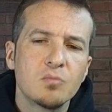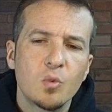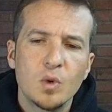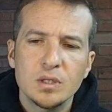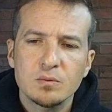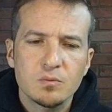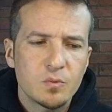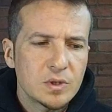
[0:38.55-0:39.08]

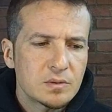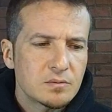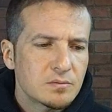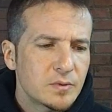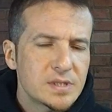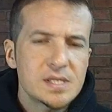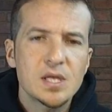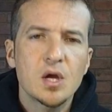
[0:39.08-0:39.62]
What, what,
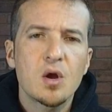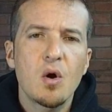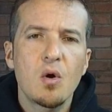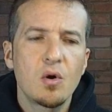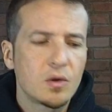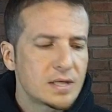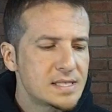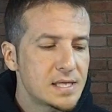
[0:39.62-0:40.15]
what's the
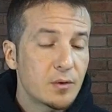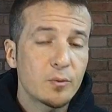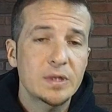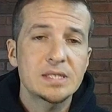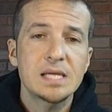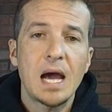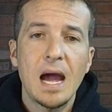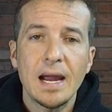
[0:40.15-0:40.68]
goal? Is it
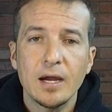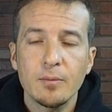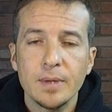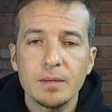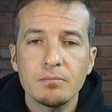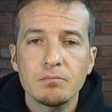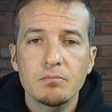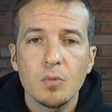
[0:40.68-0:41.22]

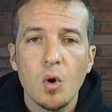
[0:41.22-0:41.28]
retirement?